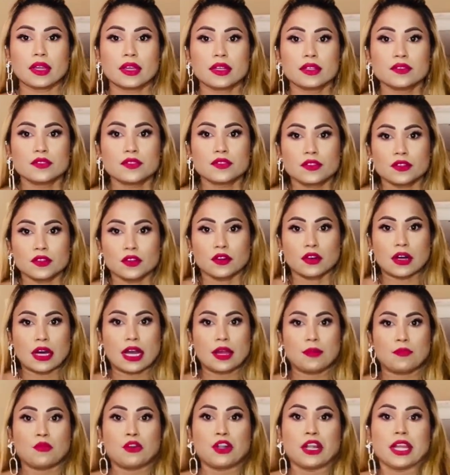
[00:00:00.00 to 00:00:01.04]
so
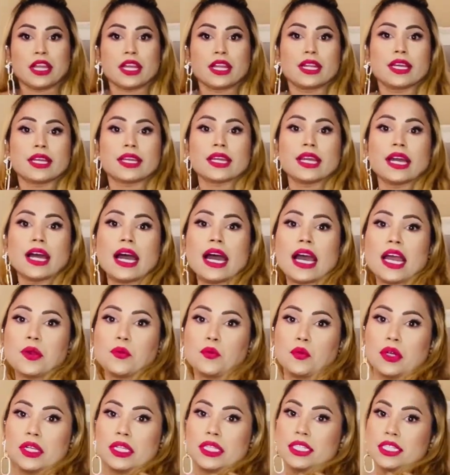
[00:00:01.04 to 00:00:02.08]
I'm wearing like a
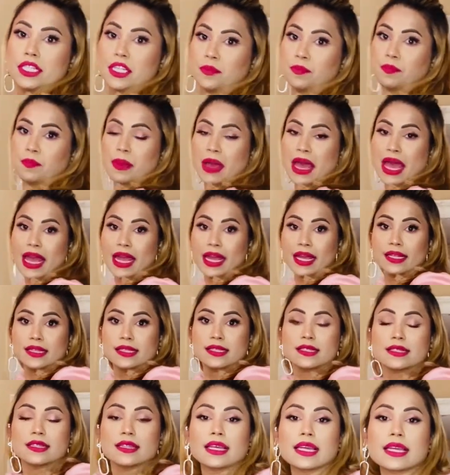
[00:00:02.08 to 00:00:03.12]
high-waisted
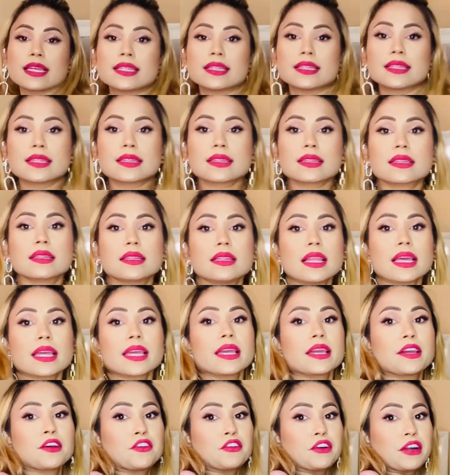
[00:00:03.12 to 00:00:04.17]
pants, like a
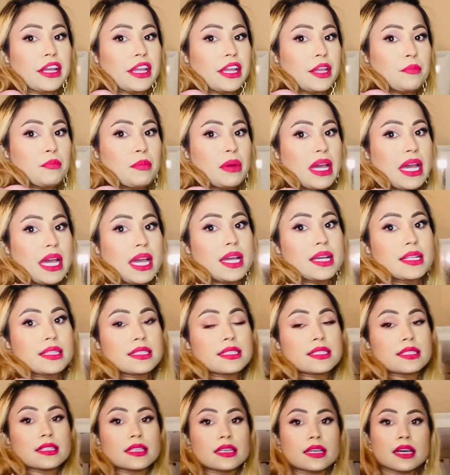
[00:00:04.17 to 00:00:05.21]
gray
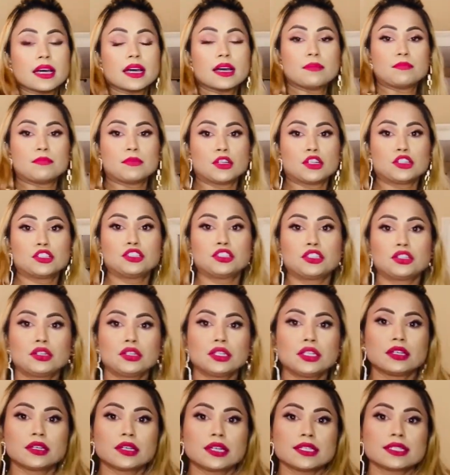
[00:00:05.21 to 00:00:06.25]
pants. I'm not sure,
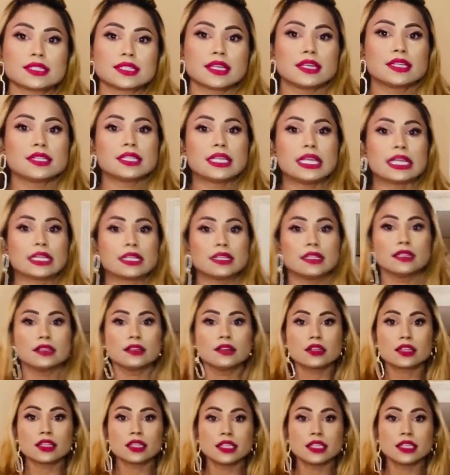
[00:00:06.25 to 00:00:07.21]
you guys can take a look